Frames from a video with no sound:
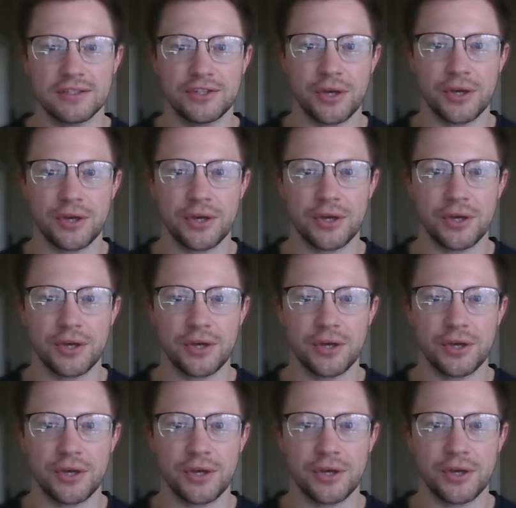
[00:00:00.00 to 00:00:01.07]
showed up.
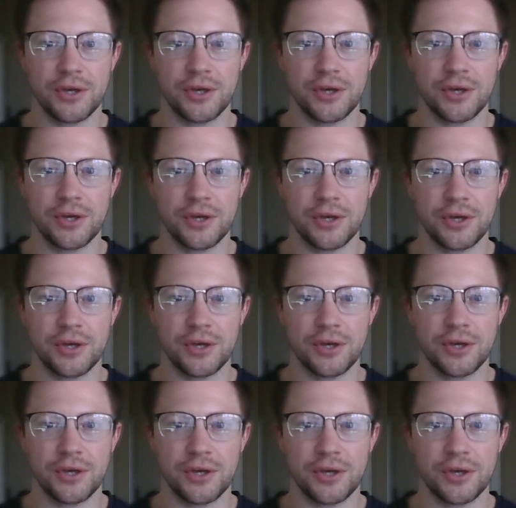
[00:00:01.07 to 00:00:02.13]
What's the status?
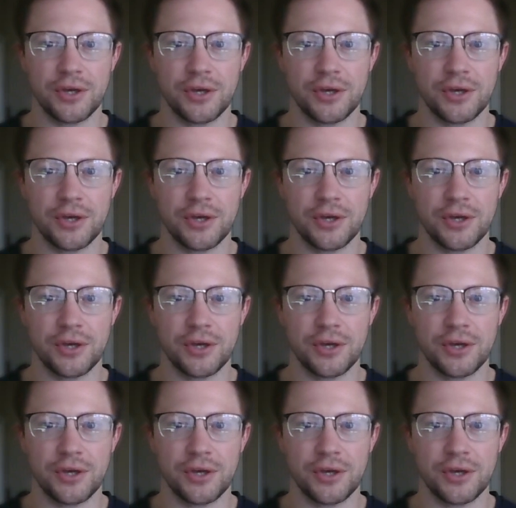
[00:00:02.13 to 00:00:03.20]
And then they're like,
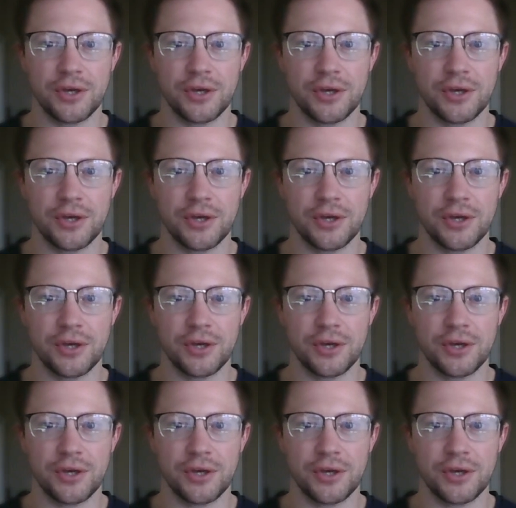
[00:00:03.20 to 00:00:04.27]
oh, it's check number
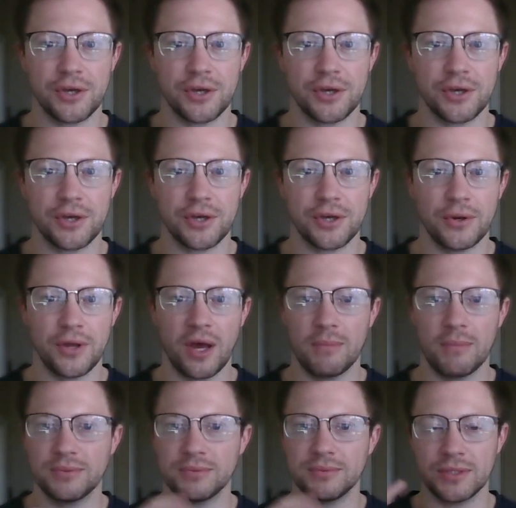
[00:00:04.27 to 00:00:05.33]

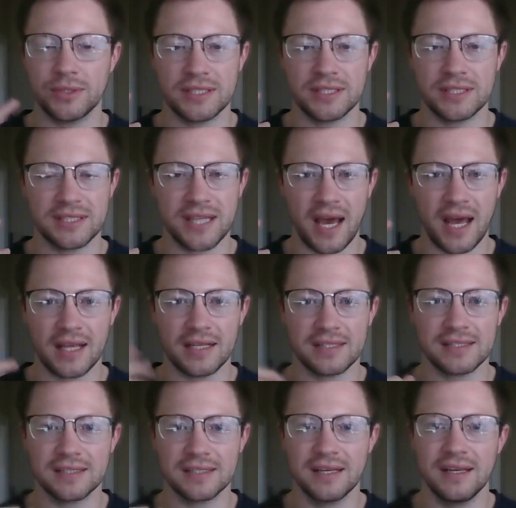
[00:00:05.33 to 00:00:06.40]
7321,
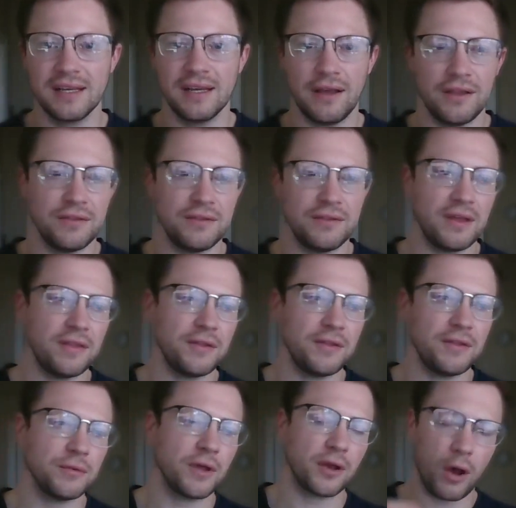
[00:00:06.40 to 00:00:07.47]
and we mailed it
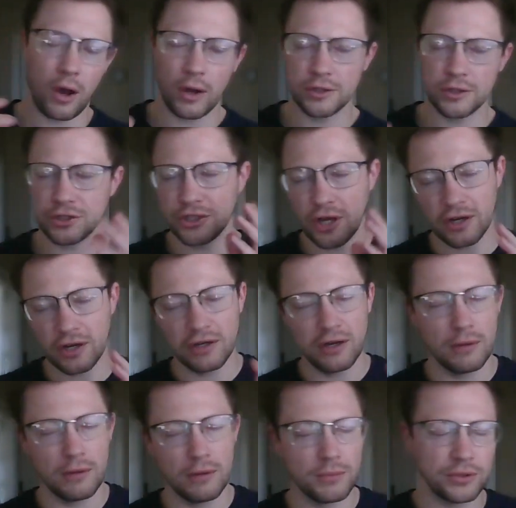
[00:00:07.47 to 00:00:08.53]
out on
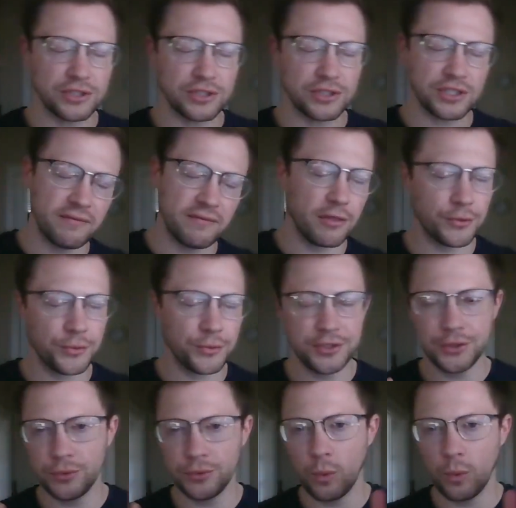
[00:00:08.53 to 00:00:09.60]
Tuesday last week. You'll
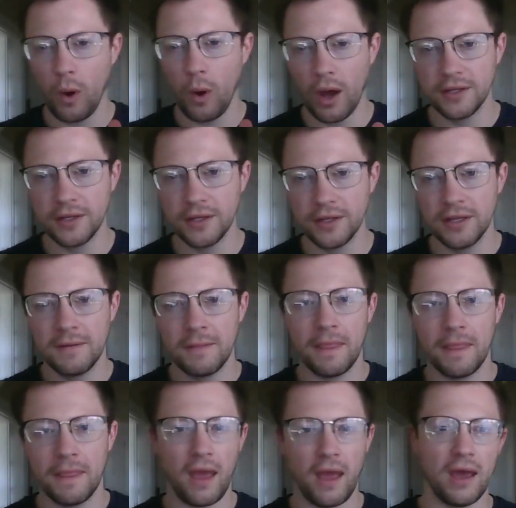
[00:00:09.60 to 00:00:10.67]
get it in 7 to
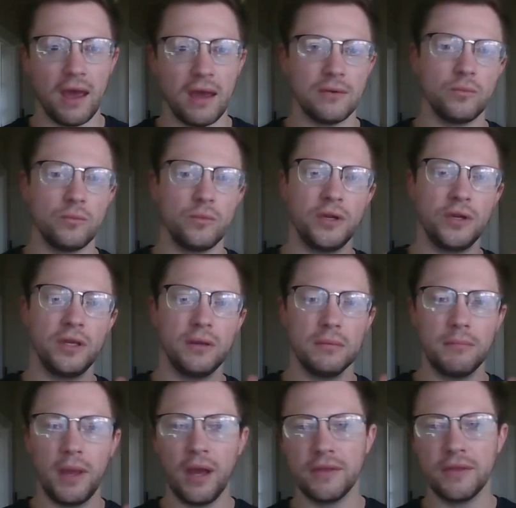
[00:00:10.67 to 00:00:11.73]
10 business days. So we're
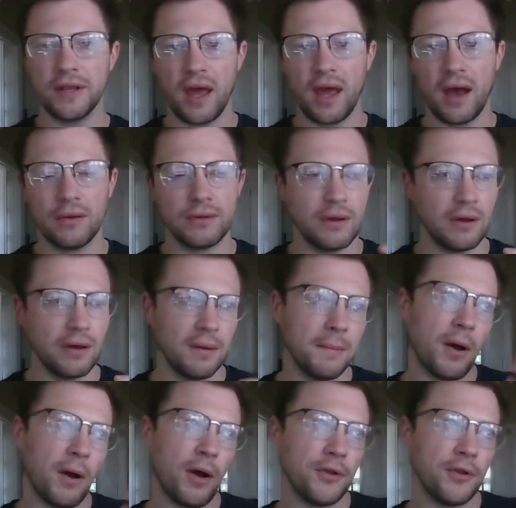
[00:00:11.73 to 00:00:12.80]
like, fine, whatever.
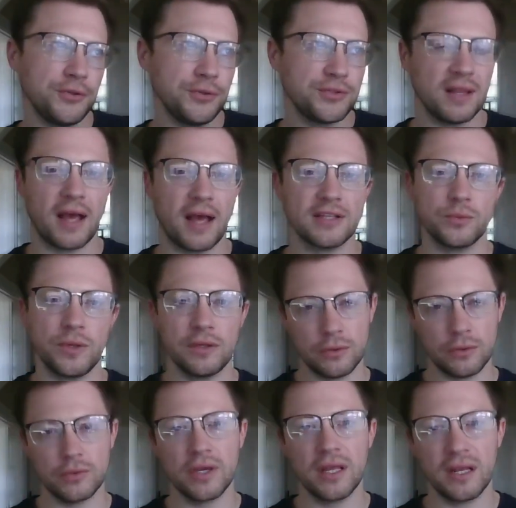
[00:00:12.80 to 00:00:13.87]
You've waited
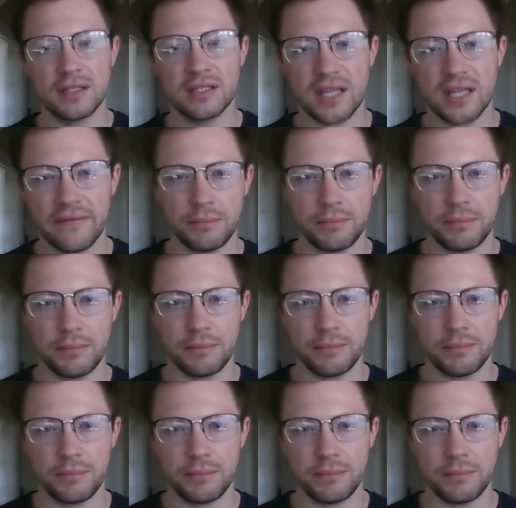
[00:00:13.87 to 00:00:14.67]
this long.